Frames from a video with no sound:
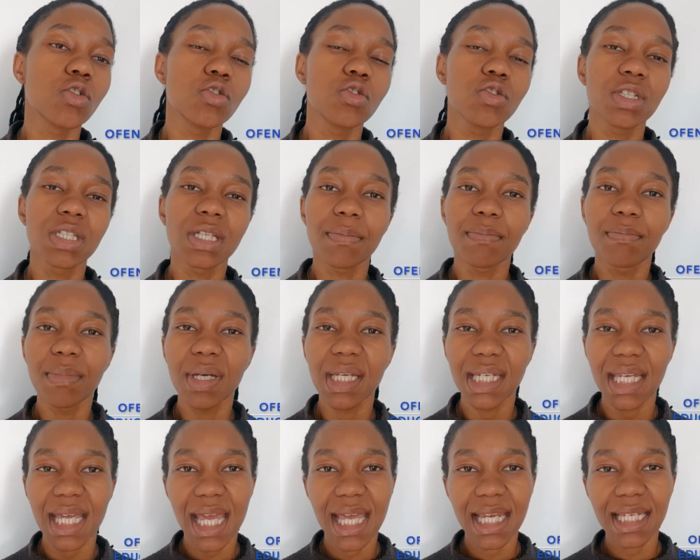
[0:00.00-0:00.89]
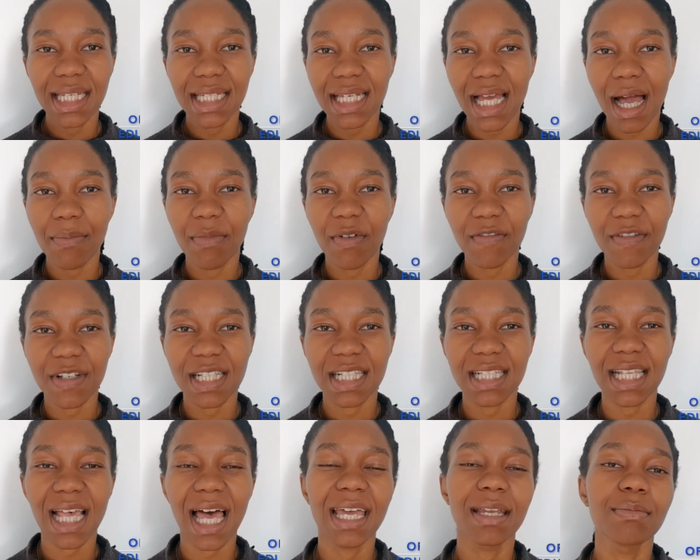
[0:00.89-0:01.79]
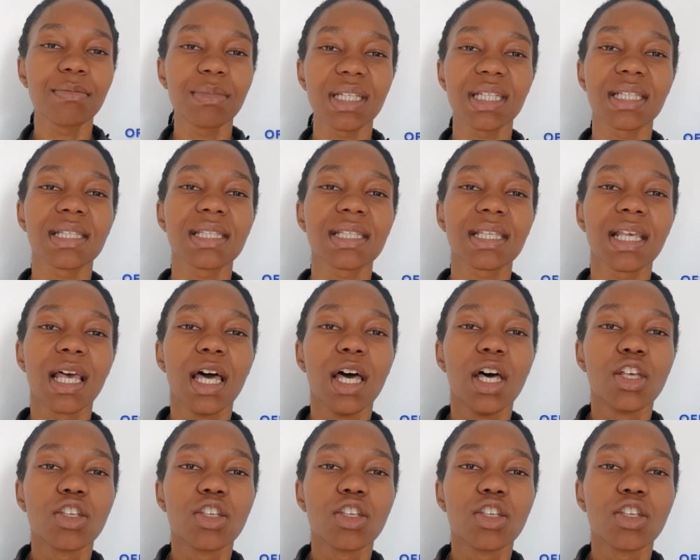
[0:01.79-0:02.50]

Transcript: to submit any type of assignments.